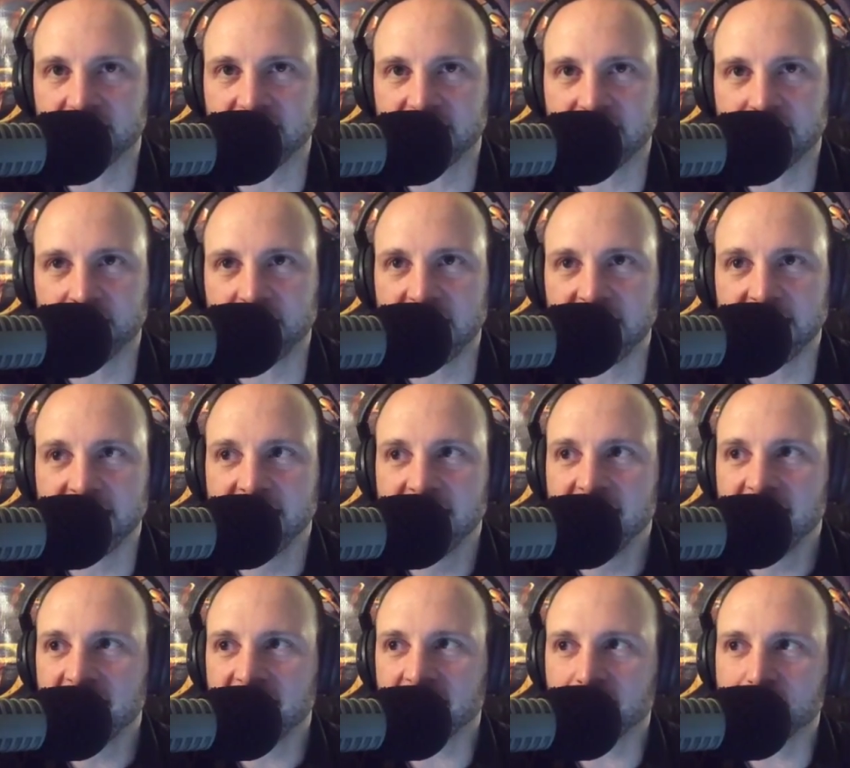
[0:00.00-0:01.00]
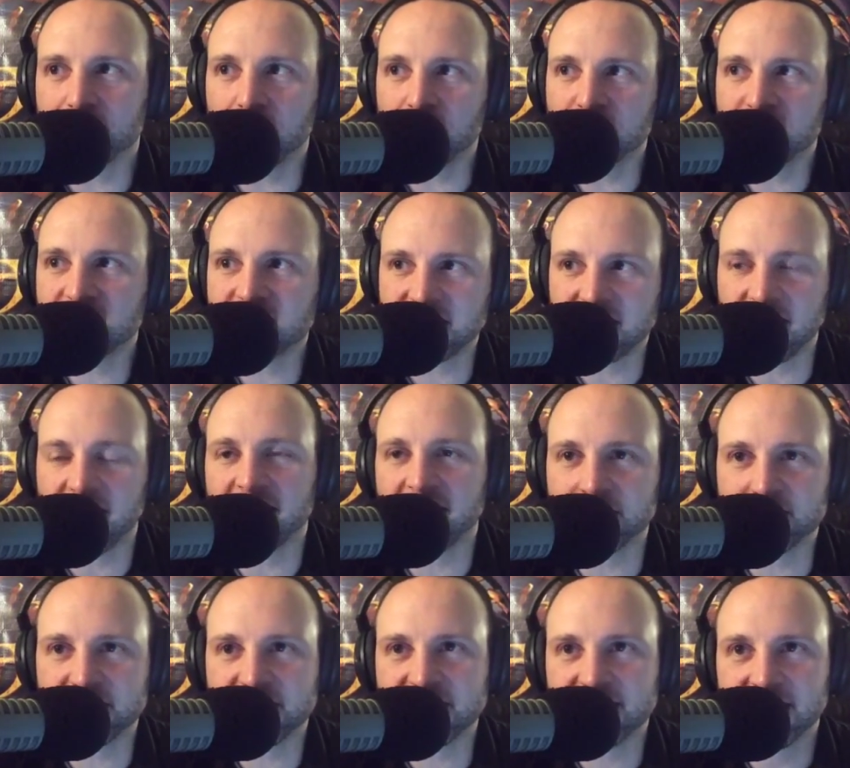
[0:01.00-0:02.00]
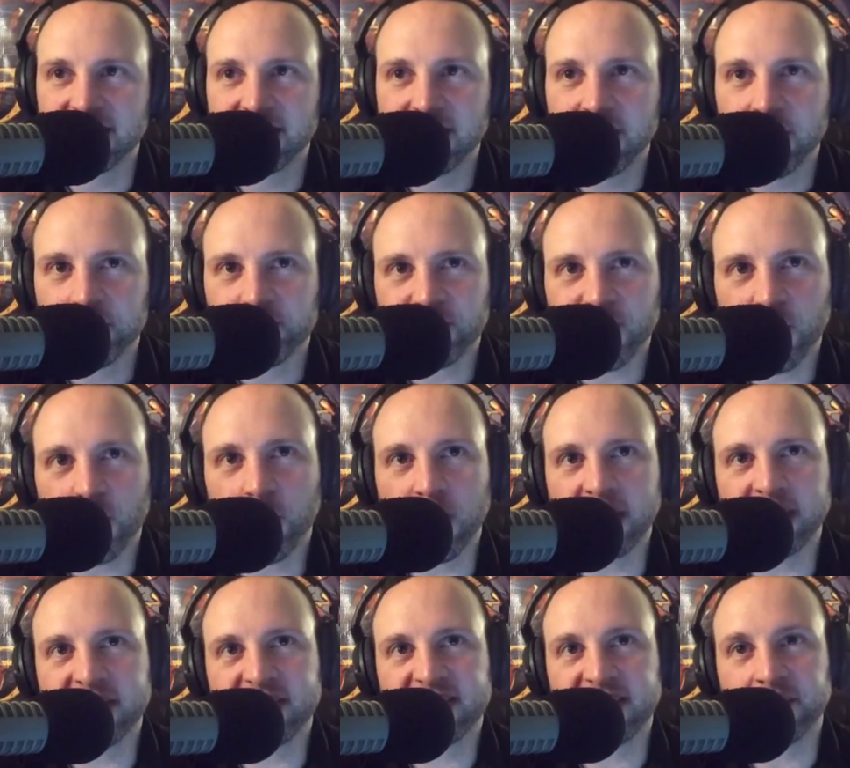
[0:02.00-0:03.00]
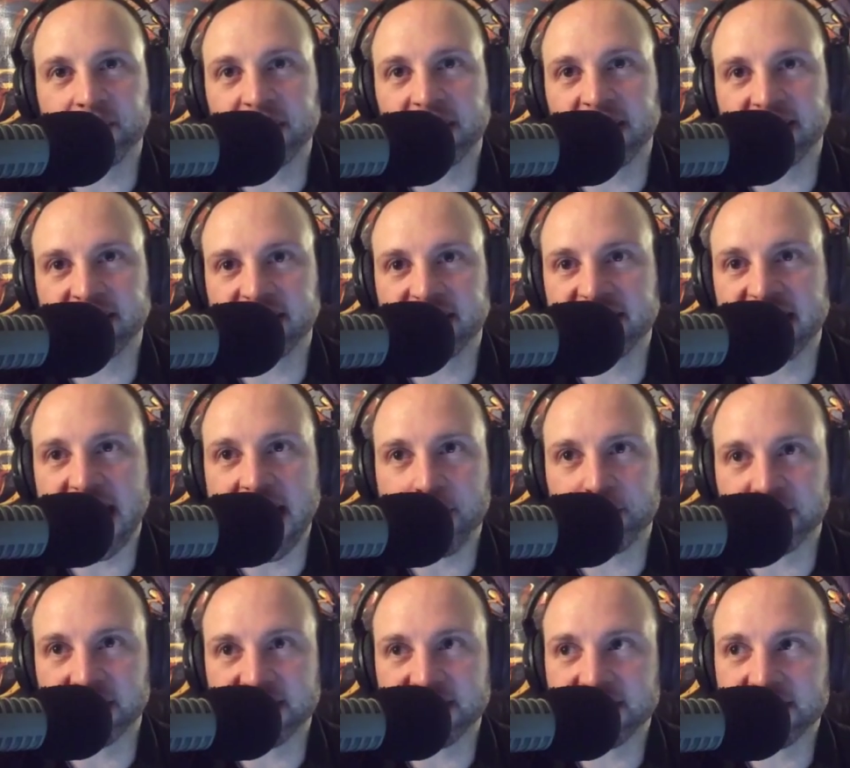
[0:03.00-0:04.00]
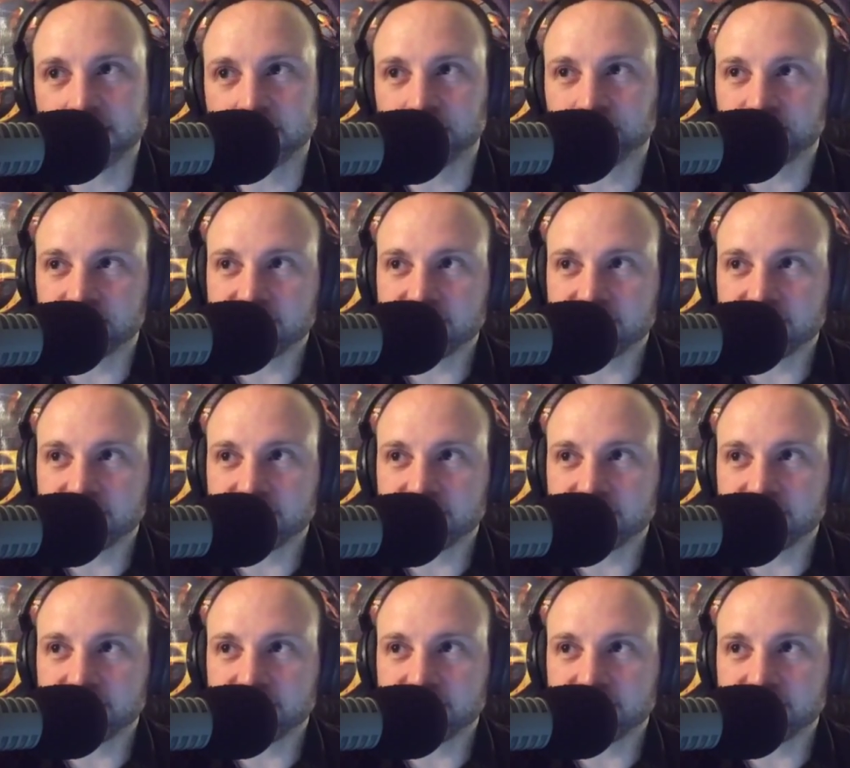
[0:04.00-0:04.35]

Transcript: Like, I'm not, like, most times when something like this happens,